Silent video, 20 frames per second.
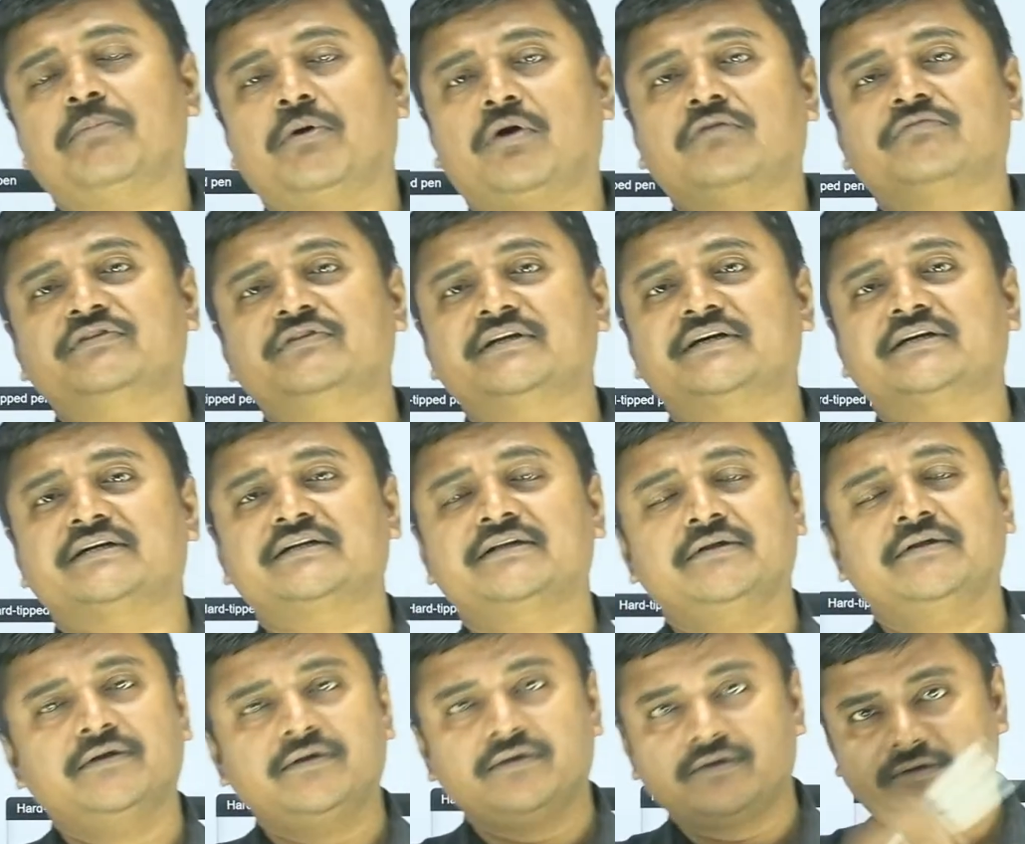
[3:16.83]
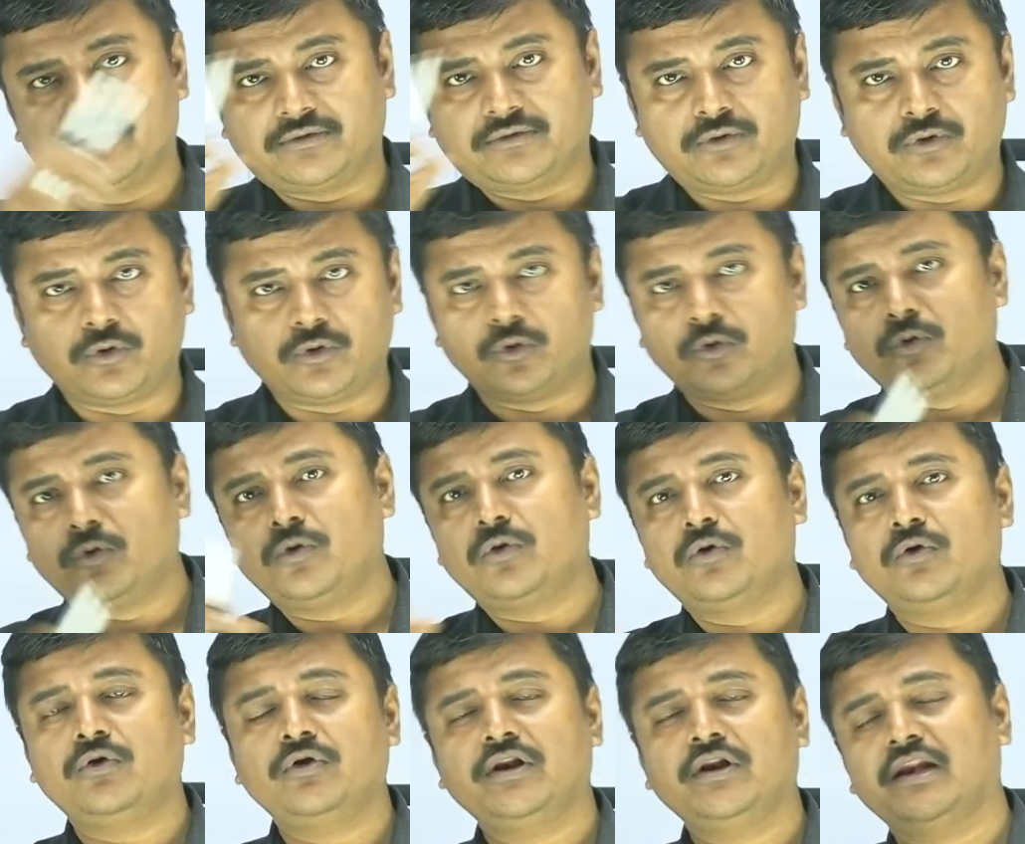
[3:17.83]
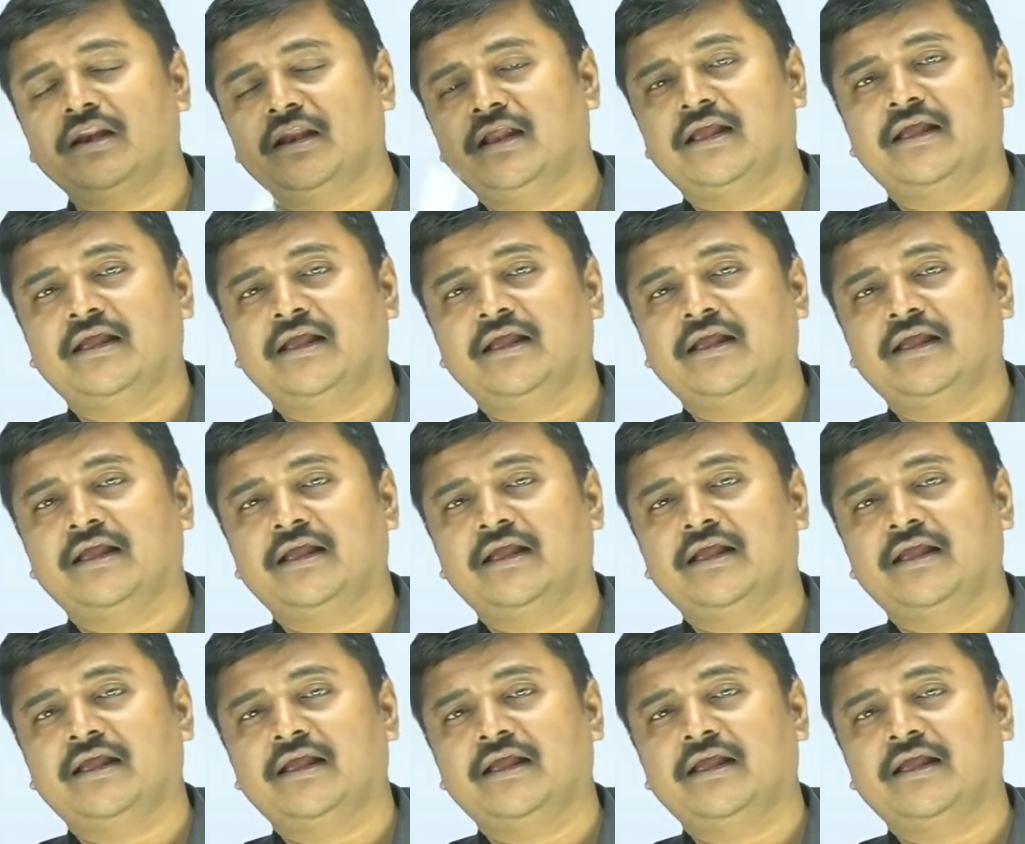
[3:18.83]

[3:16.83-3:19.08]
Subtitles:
of the whole